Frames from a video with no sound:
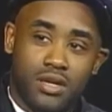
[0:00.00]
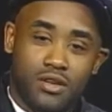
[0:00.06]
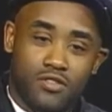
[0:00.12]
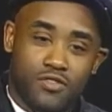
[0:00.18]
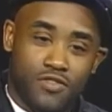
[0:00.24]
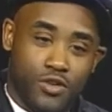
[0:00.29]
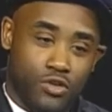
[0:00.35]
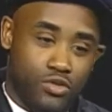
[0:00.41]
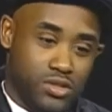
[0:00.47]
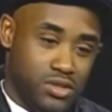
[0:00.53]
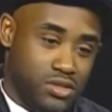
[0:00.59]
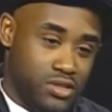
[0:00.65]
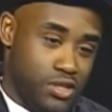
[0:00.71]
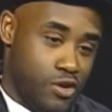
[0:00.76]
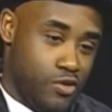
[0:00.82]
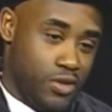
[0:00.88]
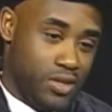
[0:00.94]
feels as
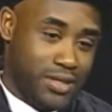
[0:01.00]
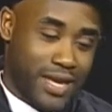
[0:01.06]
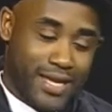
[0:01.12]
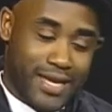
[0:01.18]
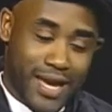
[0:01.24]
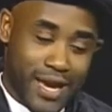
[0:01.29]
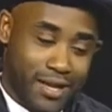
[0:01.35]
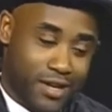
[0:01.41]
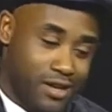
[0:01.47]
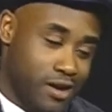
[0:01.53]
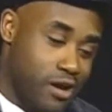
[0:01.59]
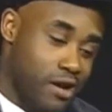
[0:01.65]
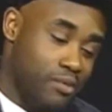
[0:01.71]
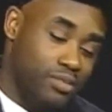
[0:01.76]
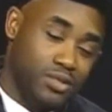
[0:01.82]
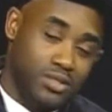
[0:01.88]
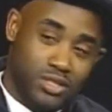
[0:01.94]
though that they can't
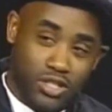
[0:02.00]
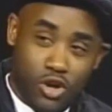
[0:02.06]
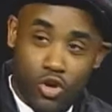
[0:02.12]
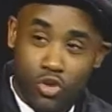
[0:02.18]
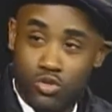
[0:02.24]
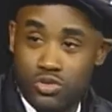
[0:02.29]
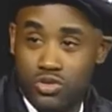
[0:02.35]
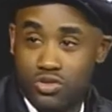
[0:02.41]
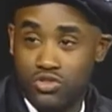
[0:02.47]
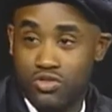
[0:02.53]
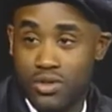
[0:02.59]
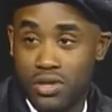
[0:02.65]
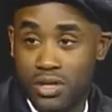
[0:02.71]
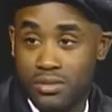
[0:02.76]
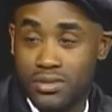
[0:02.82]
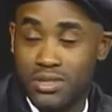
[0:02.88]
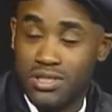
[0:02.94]
accomplish goals or dreams.